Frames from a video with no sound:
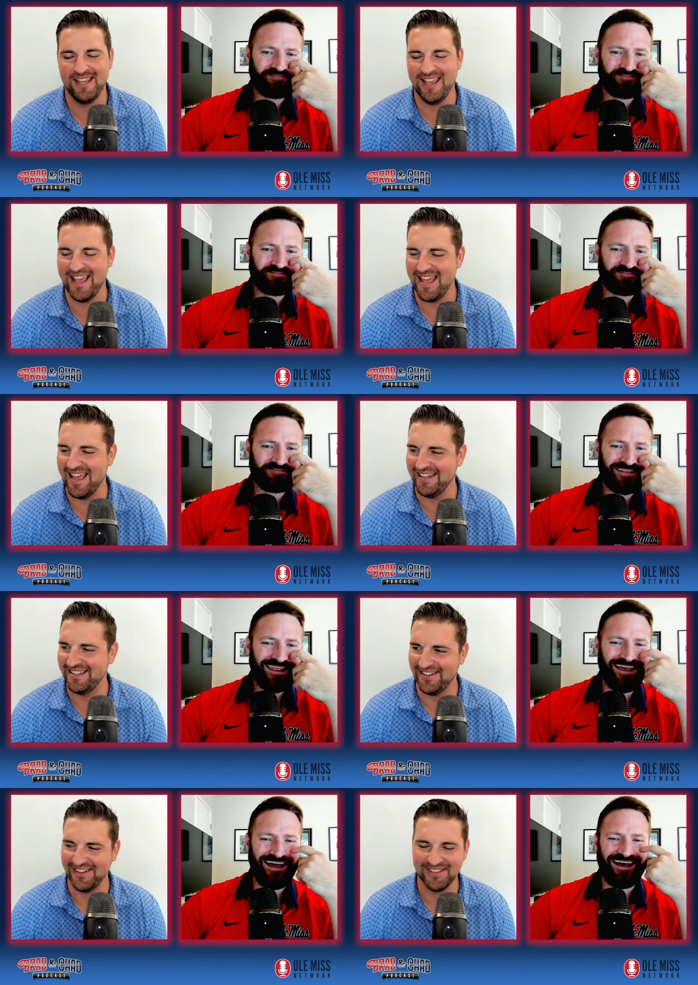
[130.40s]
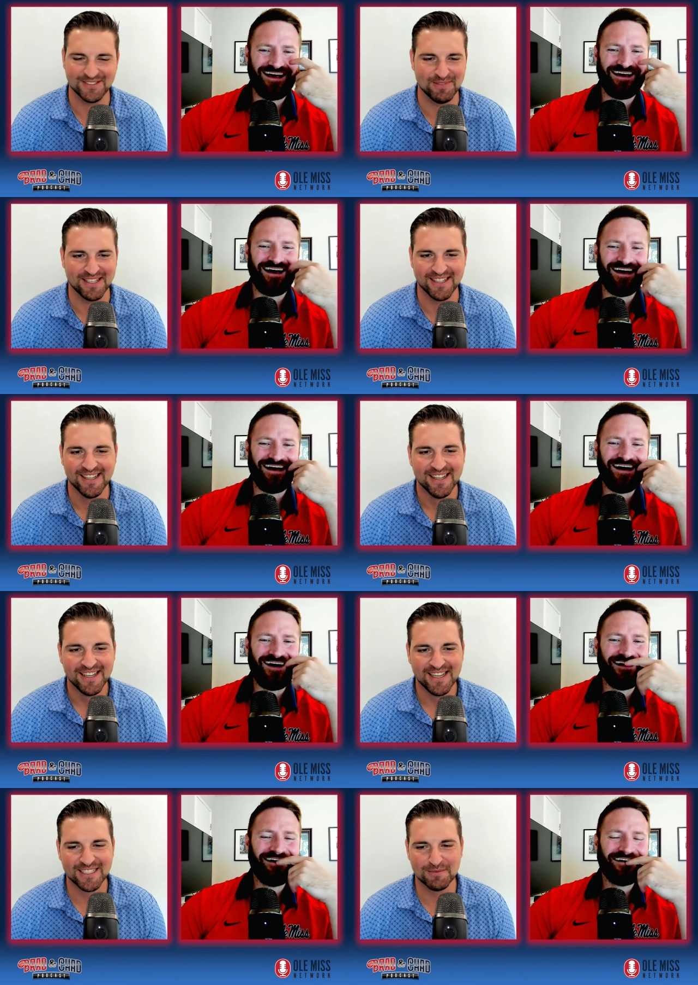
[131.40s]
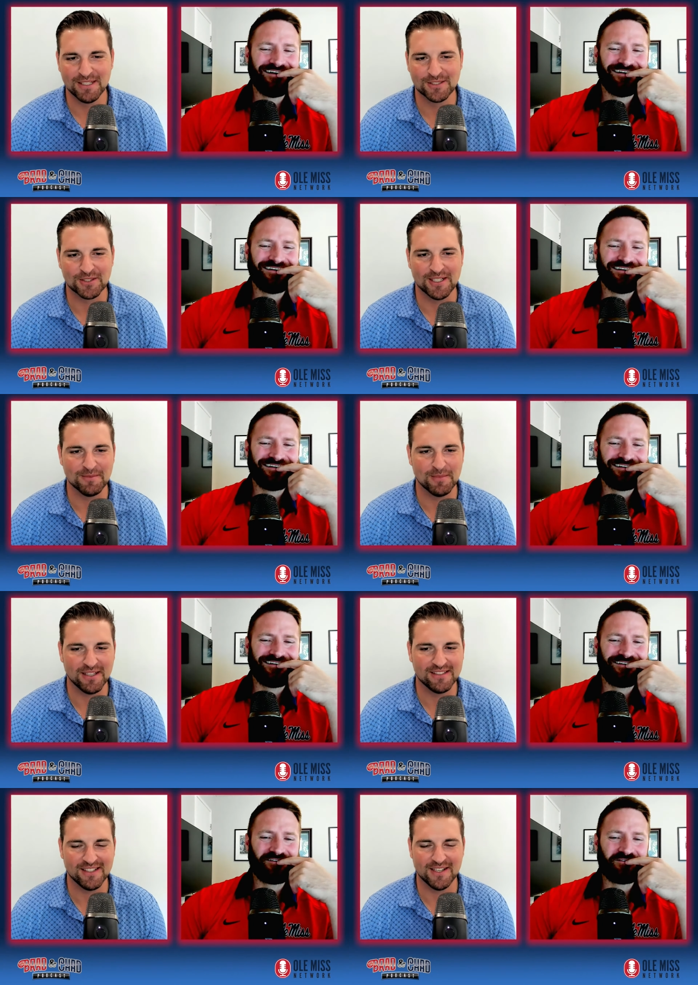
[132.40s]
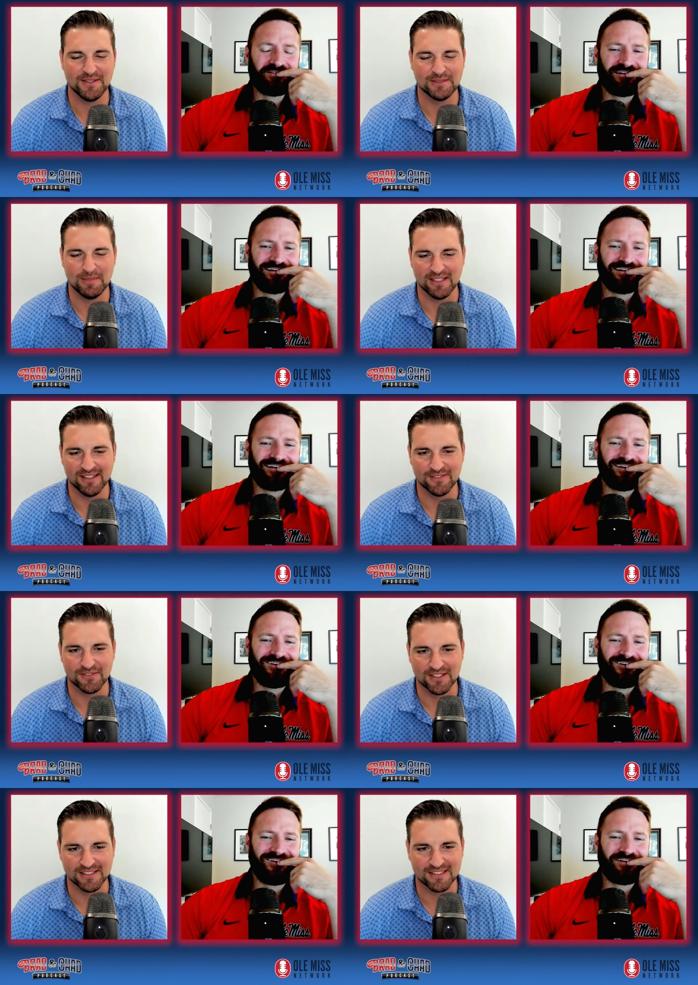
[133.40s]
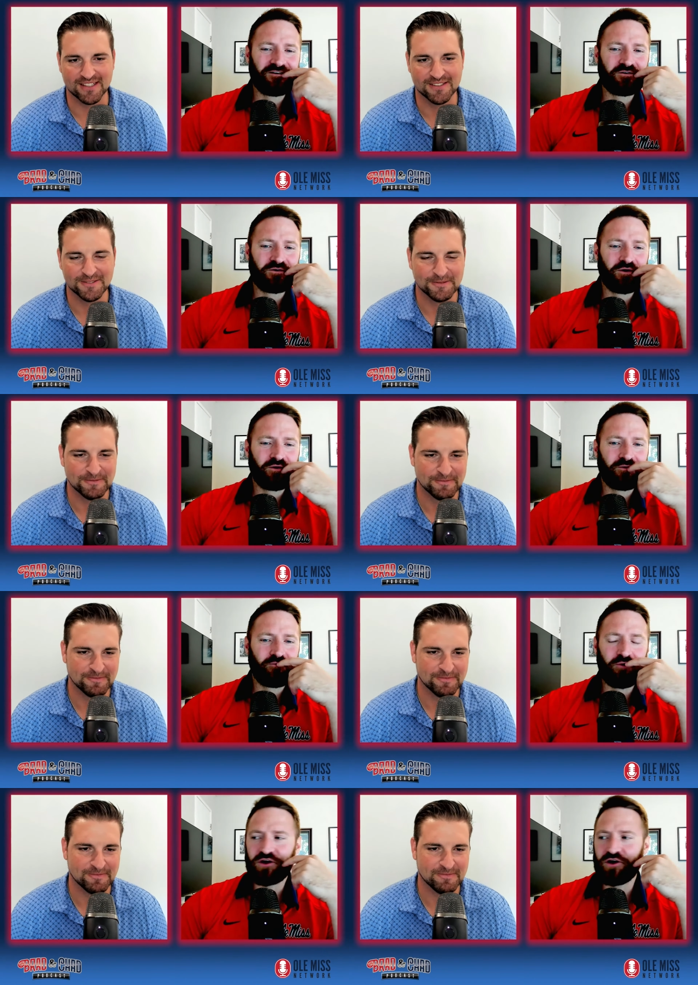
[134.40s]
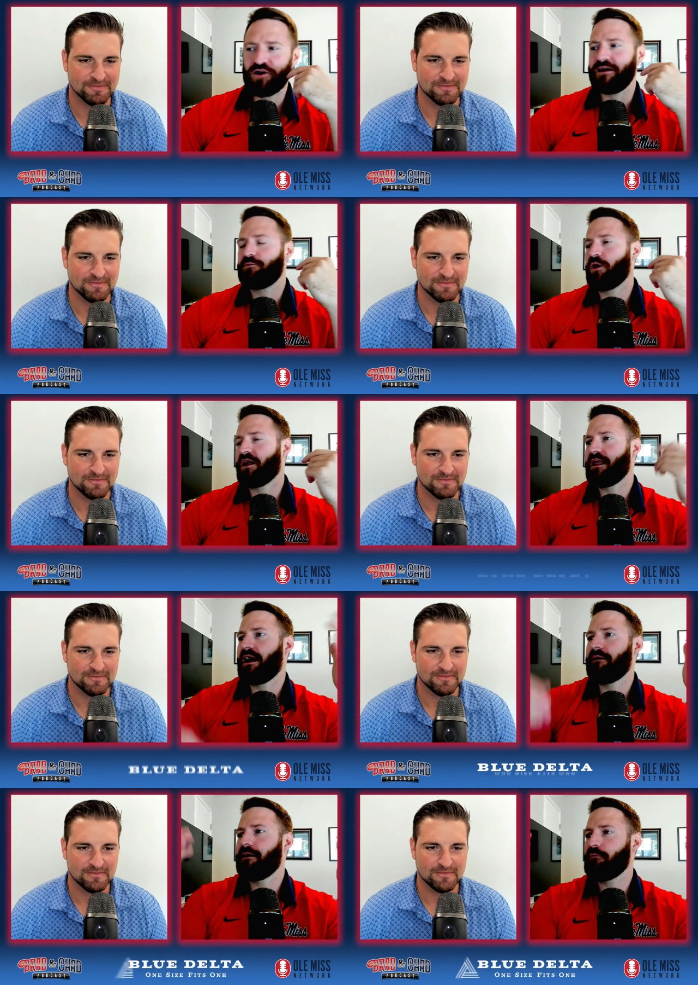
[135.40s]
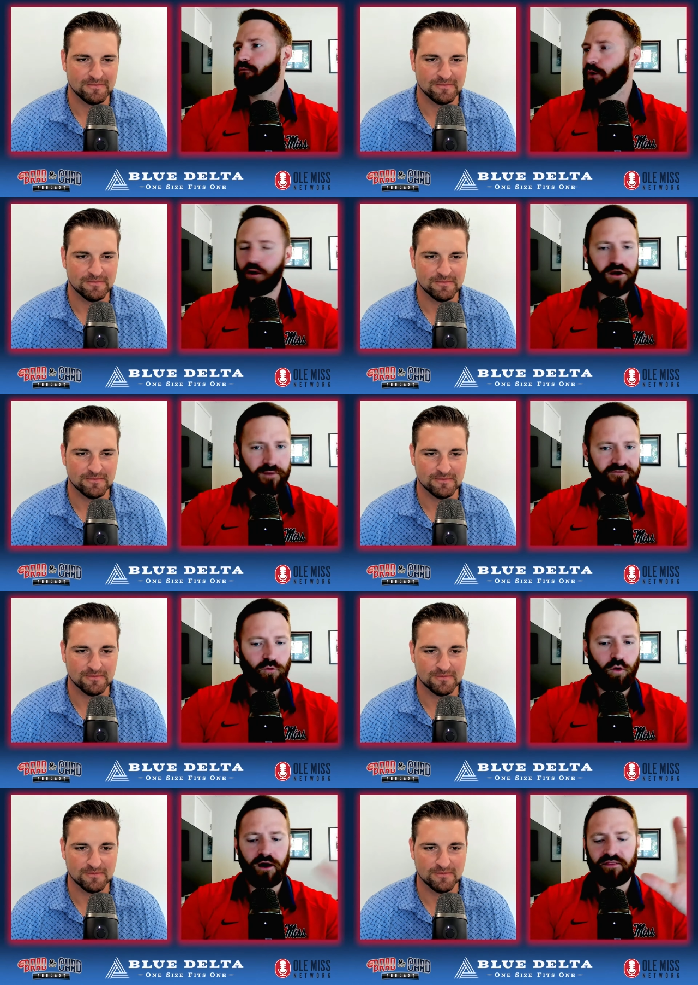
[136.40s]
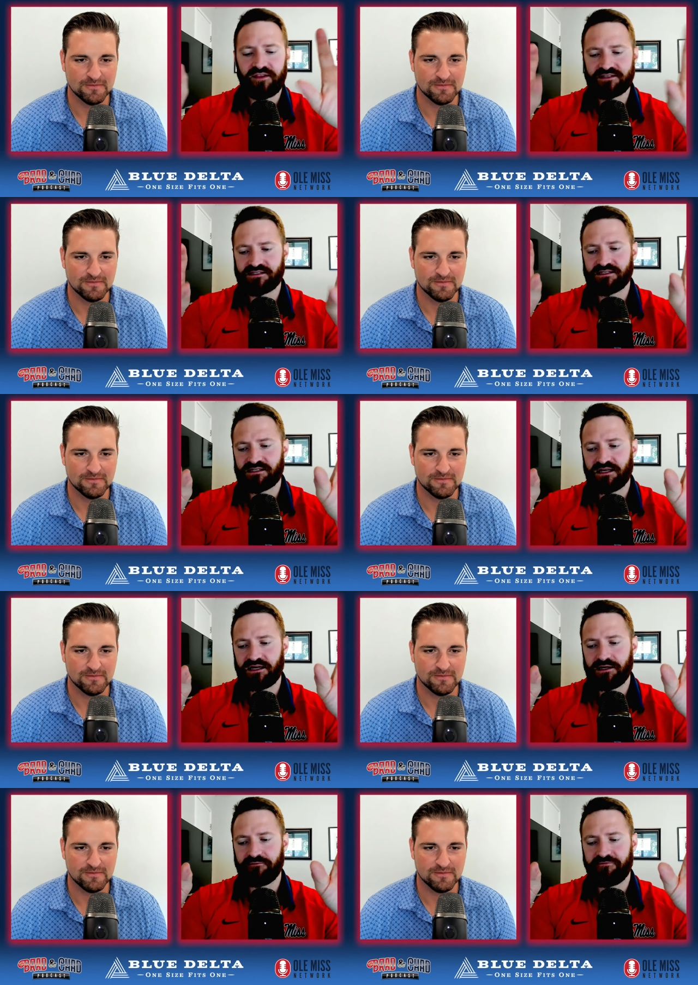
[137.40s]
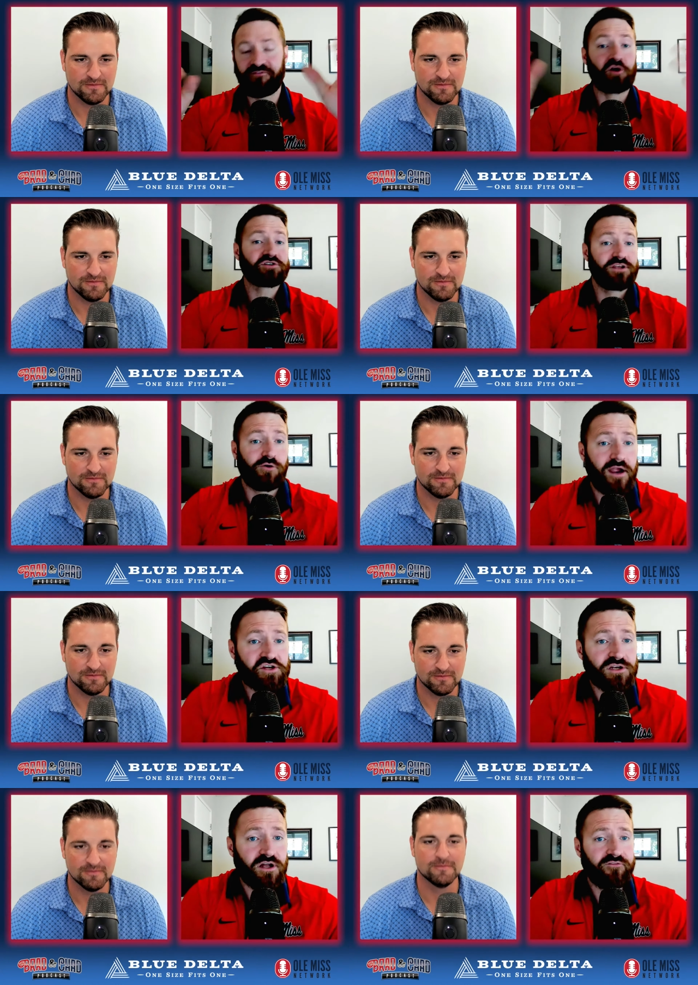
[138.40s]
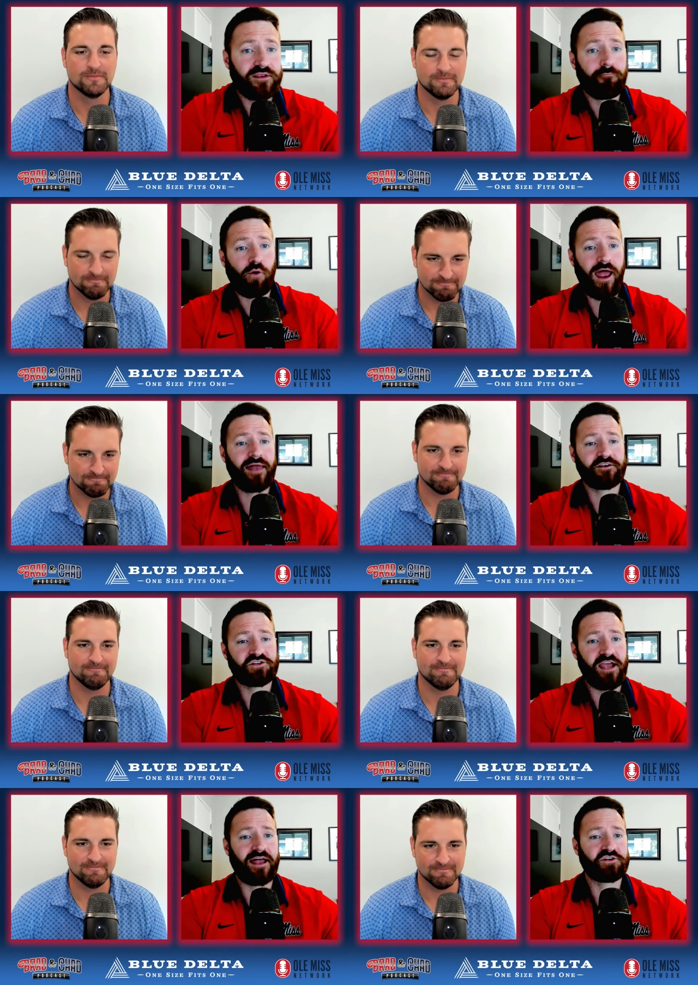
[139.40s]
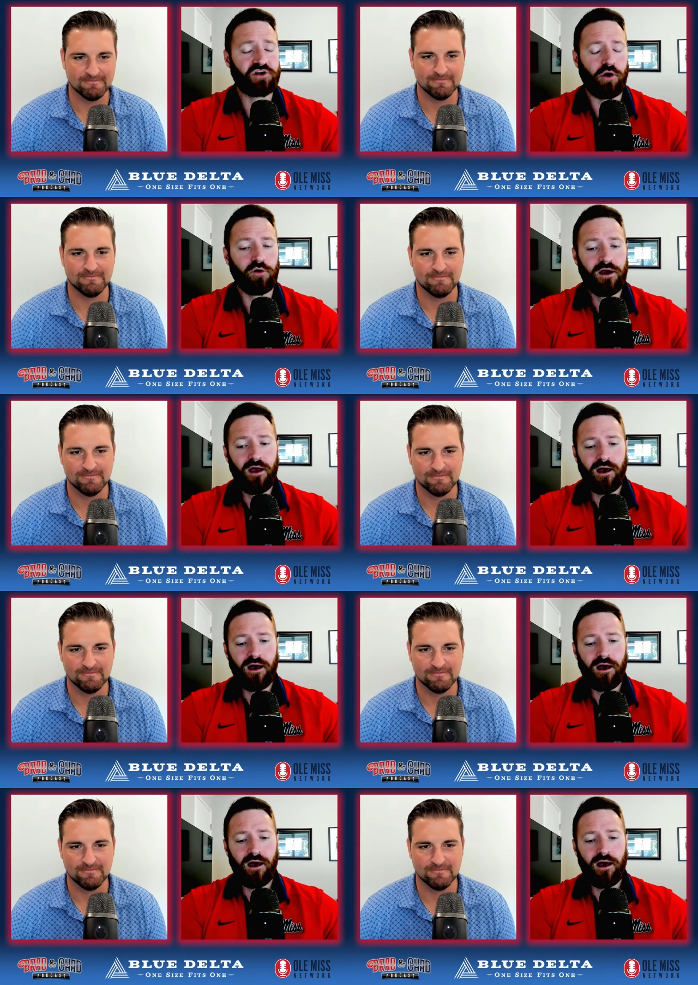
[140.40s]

Speaker 1: it's been a, it's been a trip, but uh, it's been good for us though. Well, good. Well, uh, welcome everyone. This is the first iteration of the Brad and Chad show,